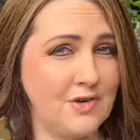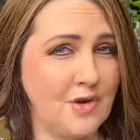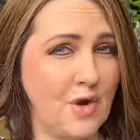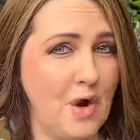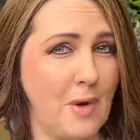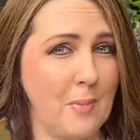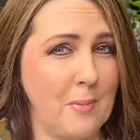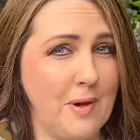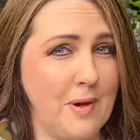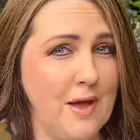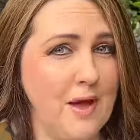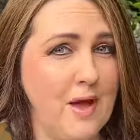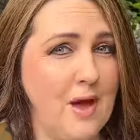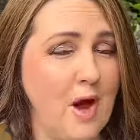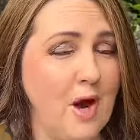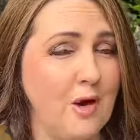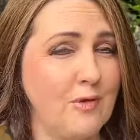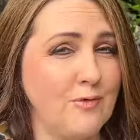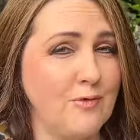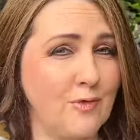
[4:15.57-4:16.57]
Top.
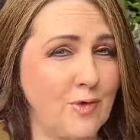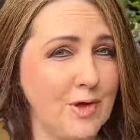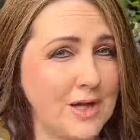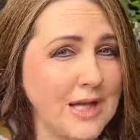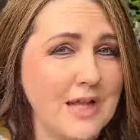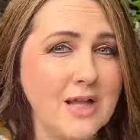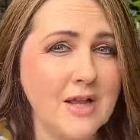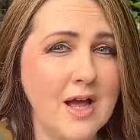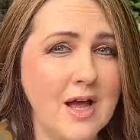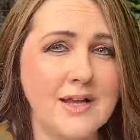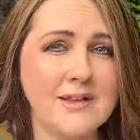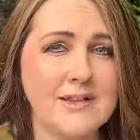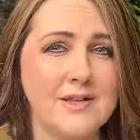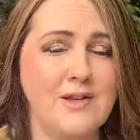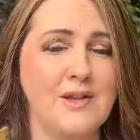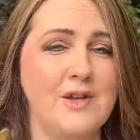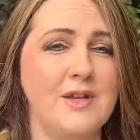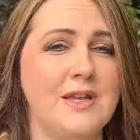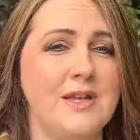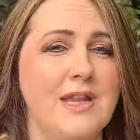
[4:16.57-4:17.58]
I really like the
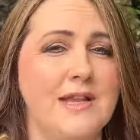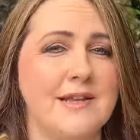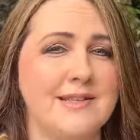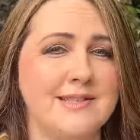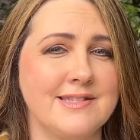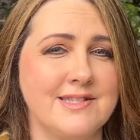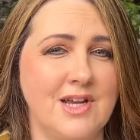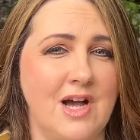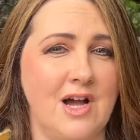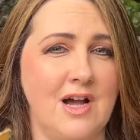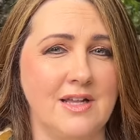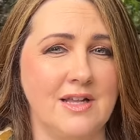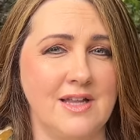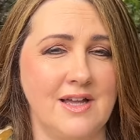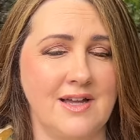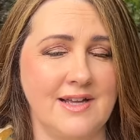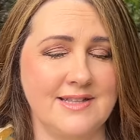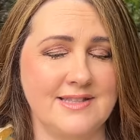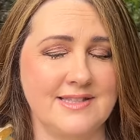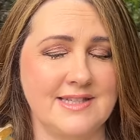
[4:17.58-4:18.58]
unique style
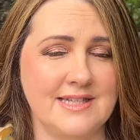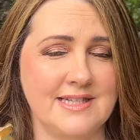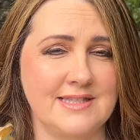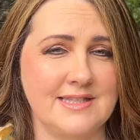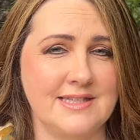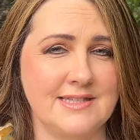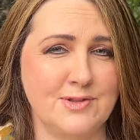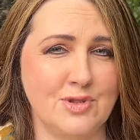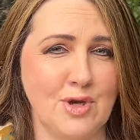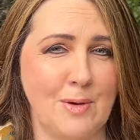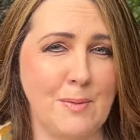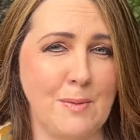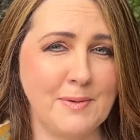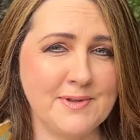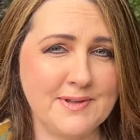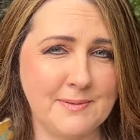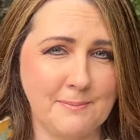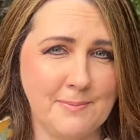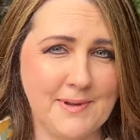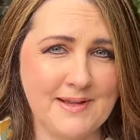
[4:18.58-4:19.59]
lines in this top. I'll put
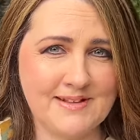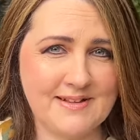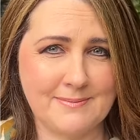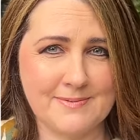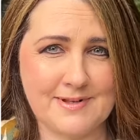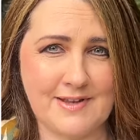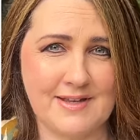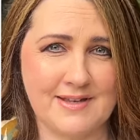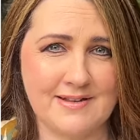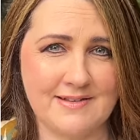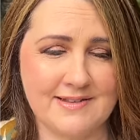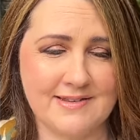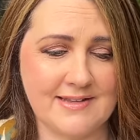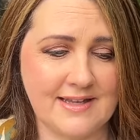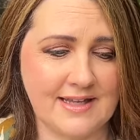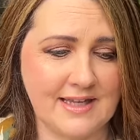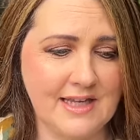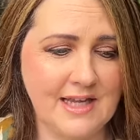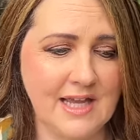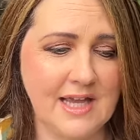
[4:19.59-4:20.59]
some pics up so you can
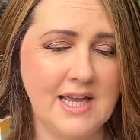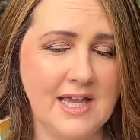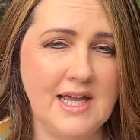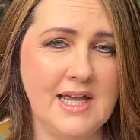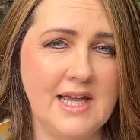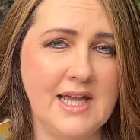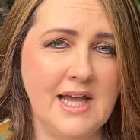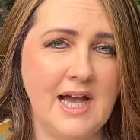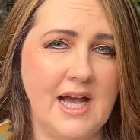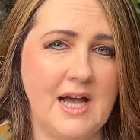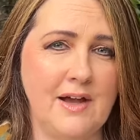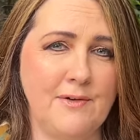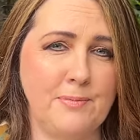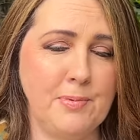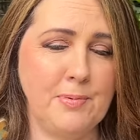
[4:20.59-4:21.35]
see. I've